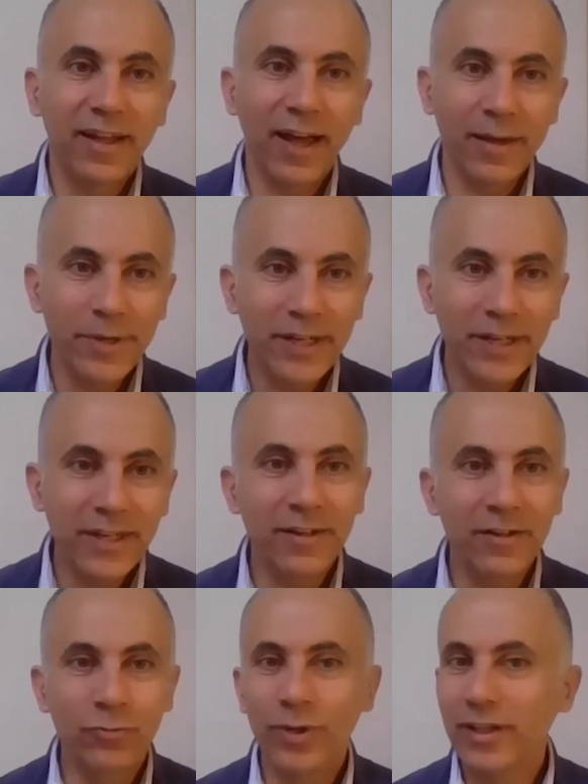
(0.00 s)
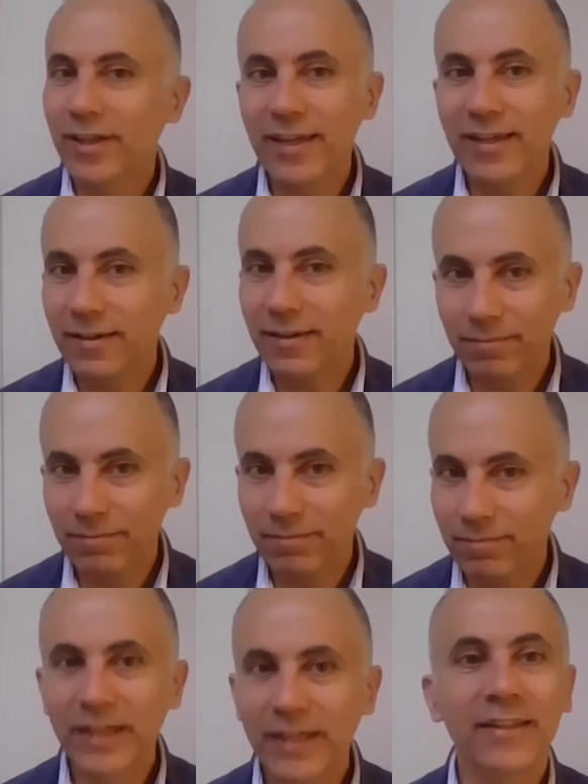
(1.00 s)
I mean, it will take
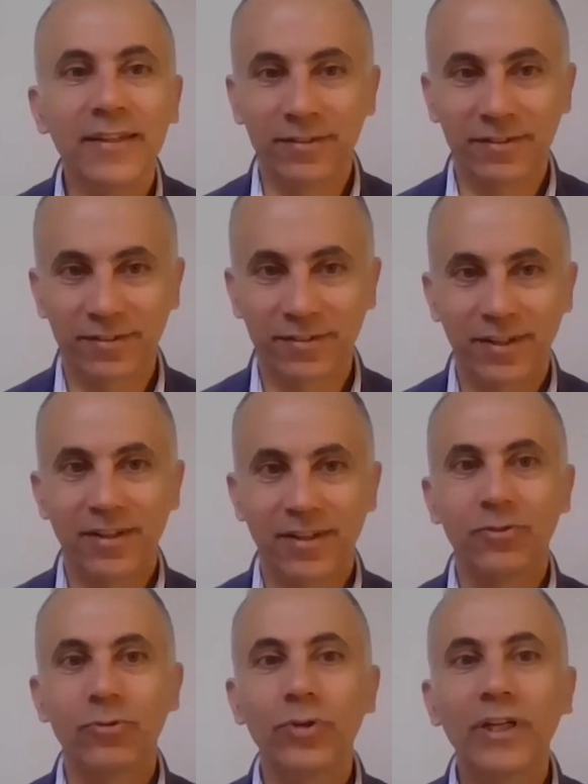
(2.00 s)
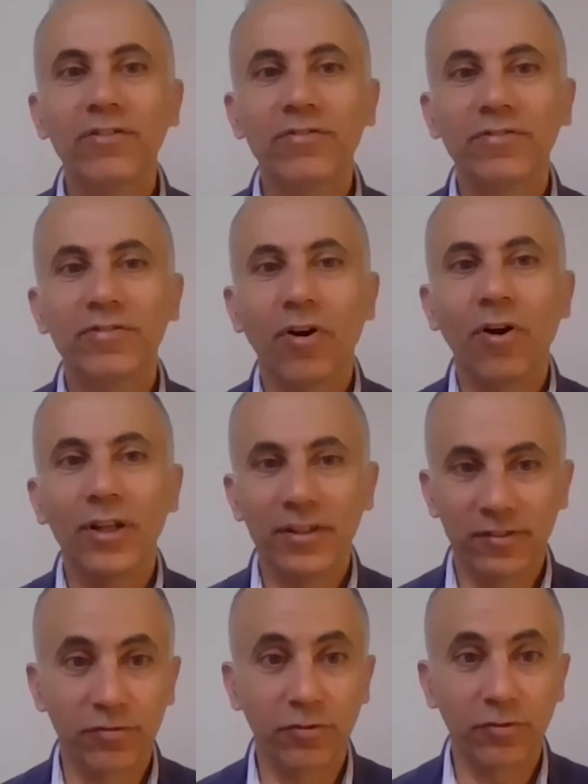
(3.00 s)
many years to give all
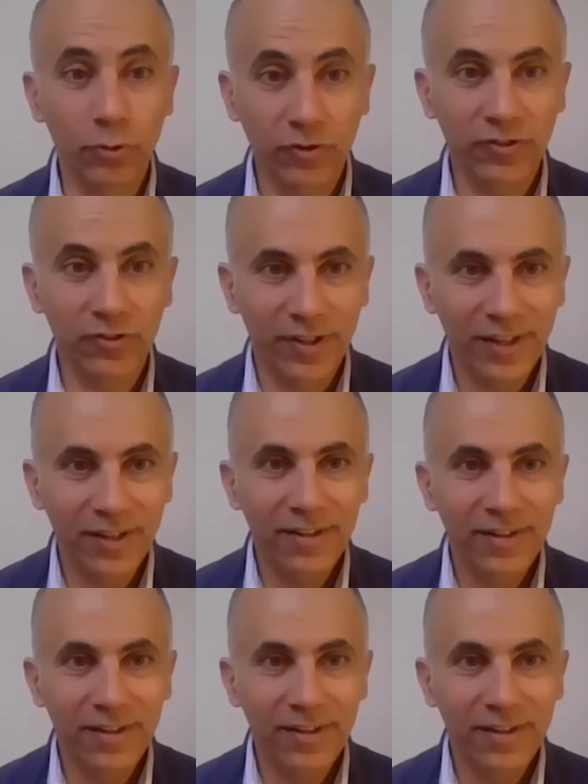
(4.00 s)
its fruits.